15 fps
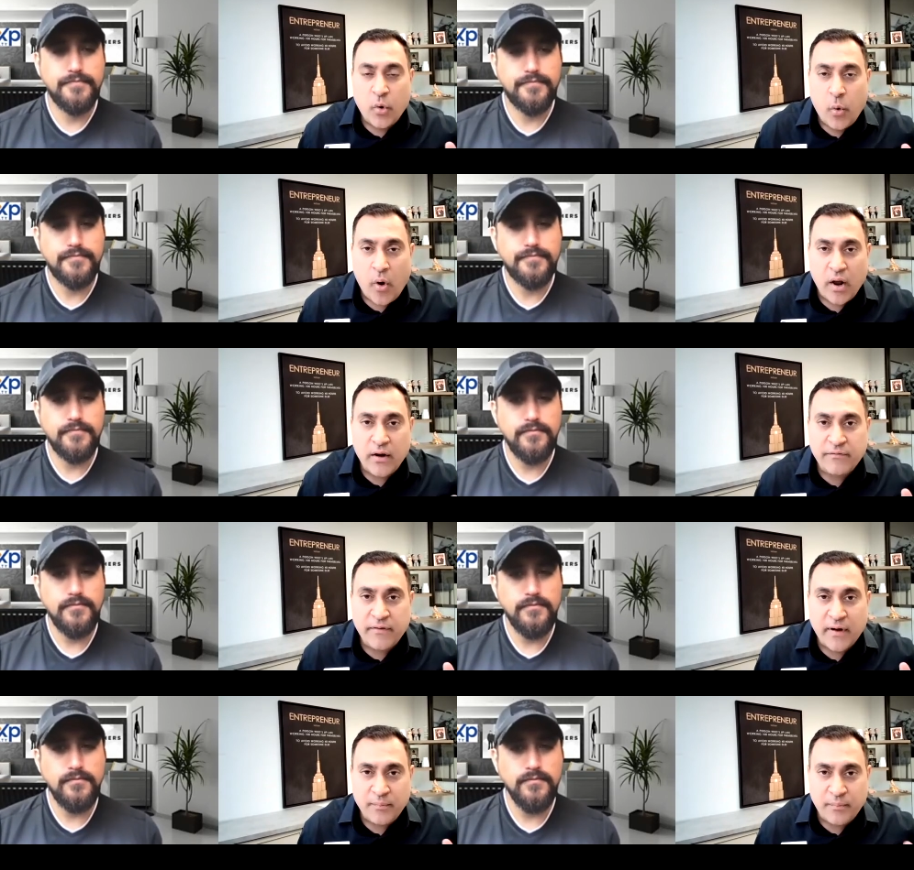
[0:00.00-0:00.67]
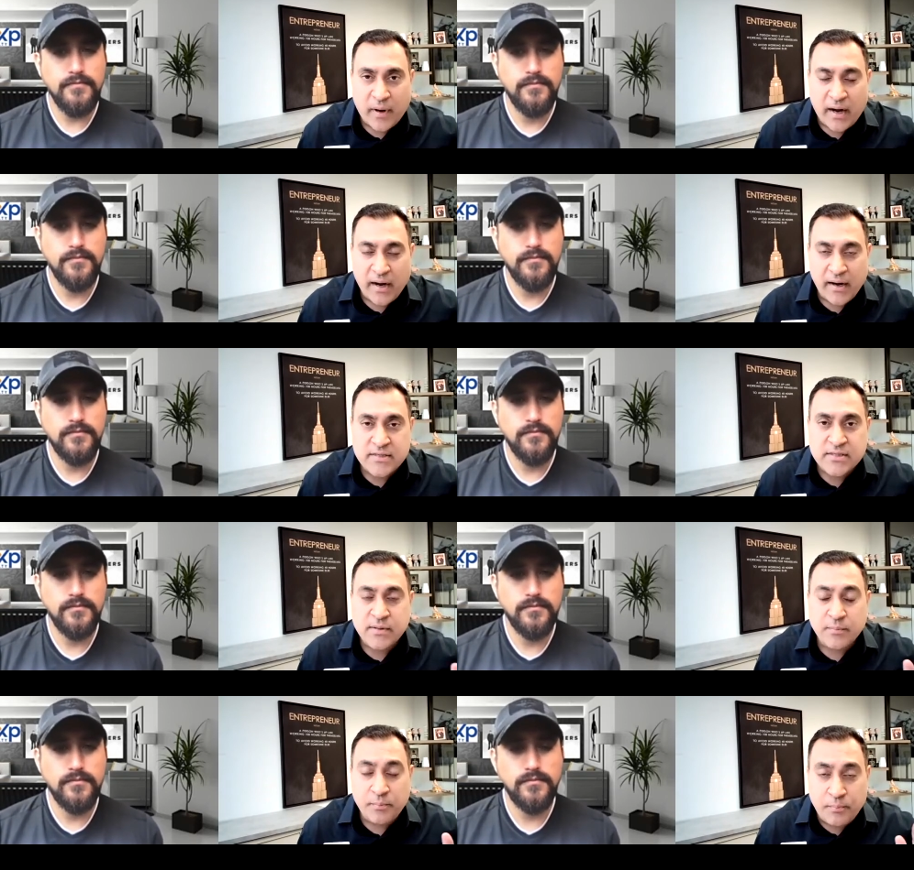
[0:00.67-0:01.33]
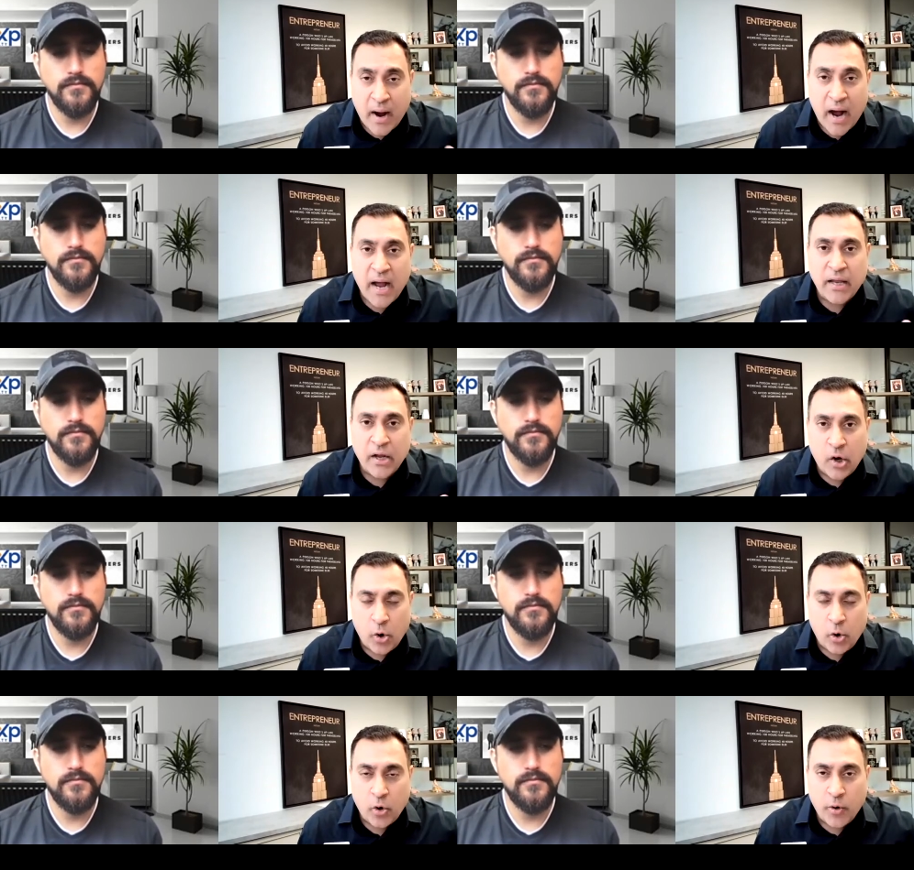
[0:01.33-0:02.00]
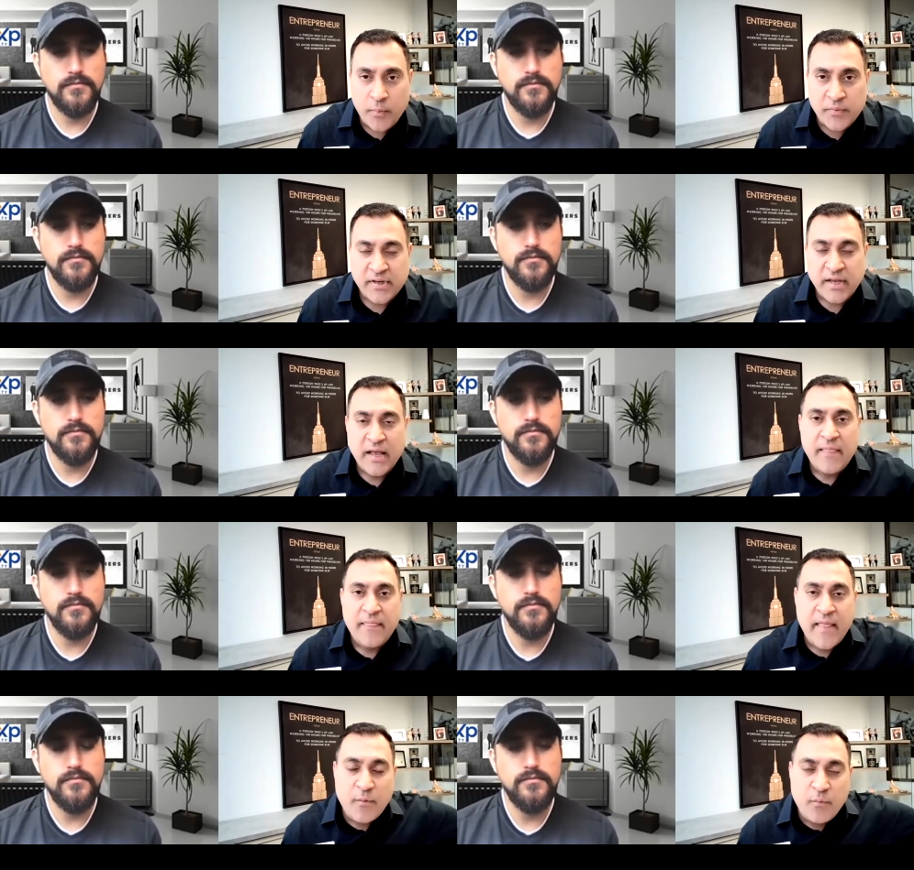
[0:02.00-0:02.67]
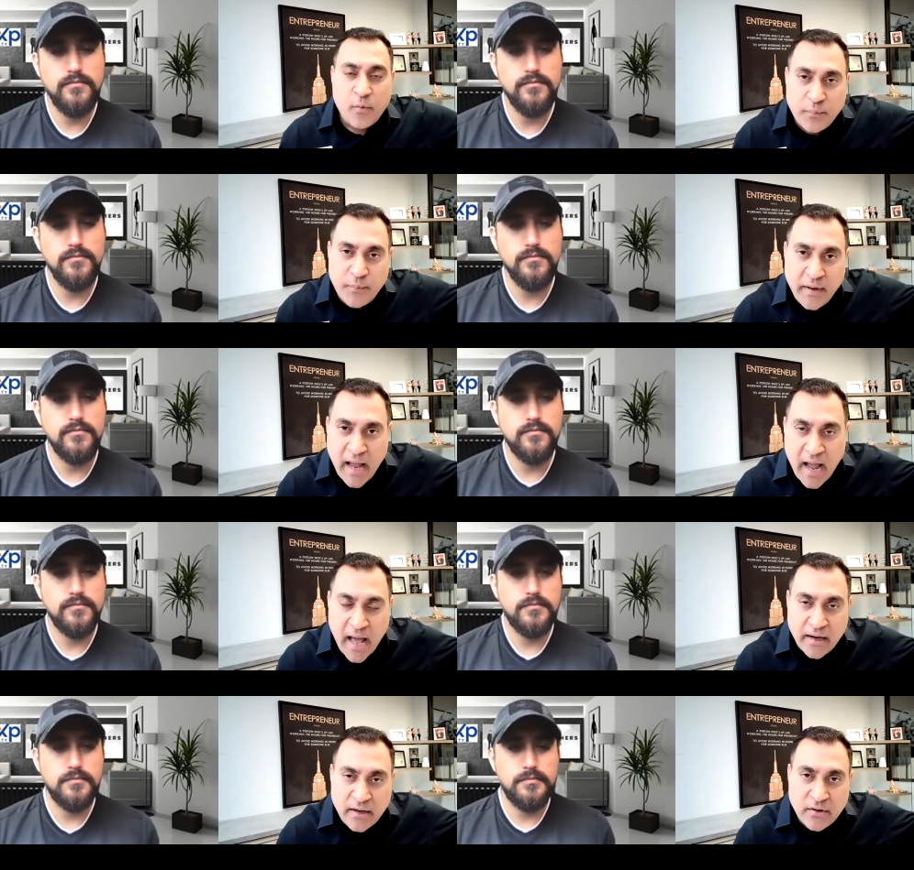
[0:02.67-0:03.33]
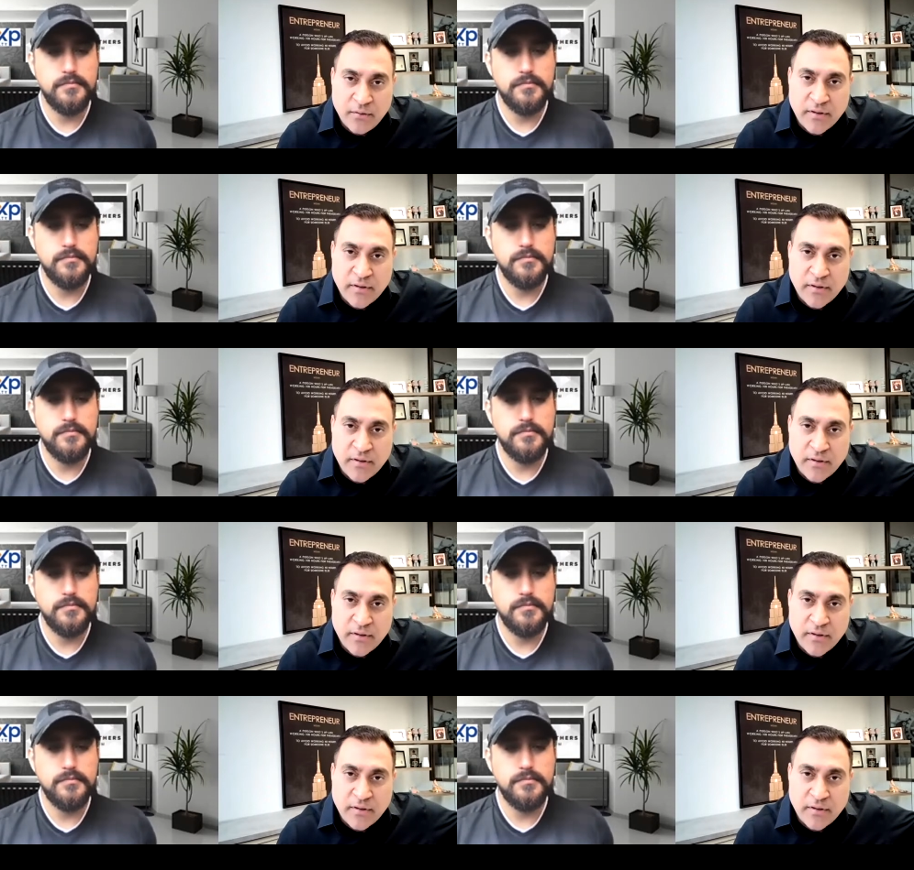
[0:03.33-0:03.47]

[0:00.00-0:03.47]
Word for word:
Speaker 1: qualified buyers buying homes than what we had in two